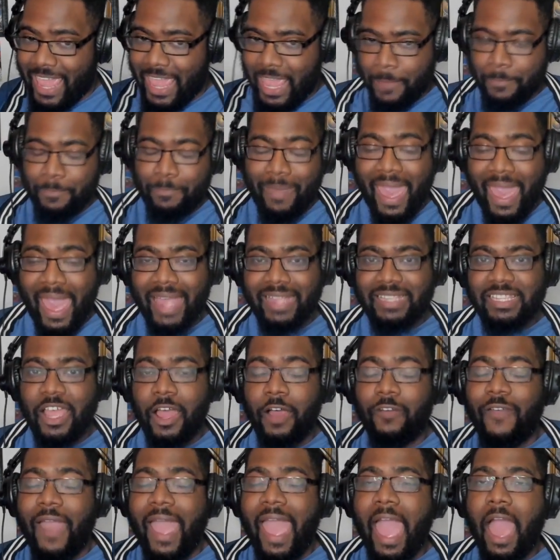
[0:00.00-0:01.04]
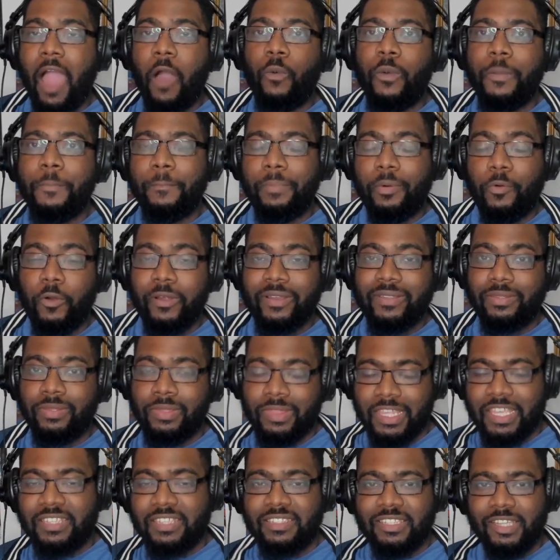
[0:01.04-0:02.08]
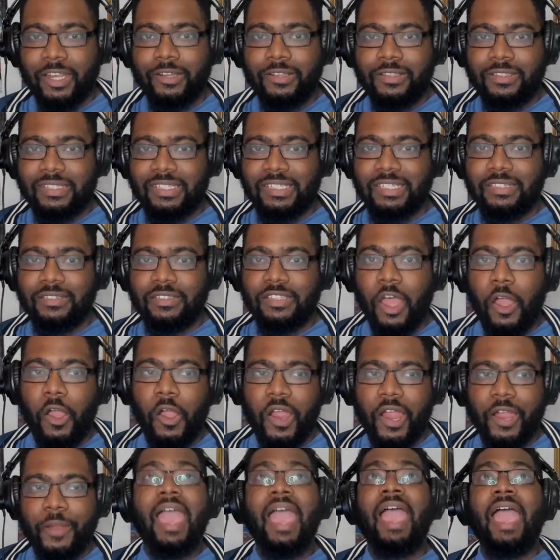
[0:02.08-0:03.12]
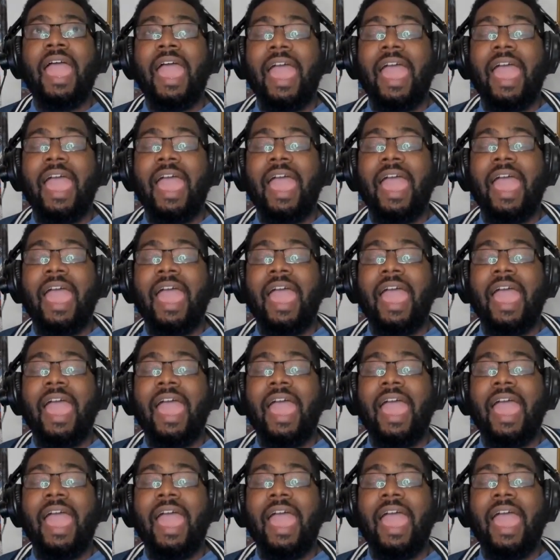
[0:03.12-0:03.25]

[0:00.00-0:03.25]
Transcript: impact of how important these certain scenes are,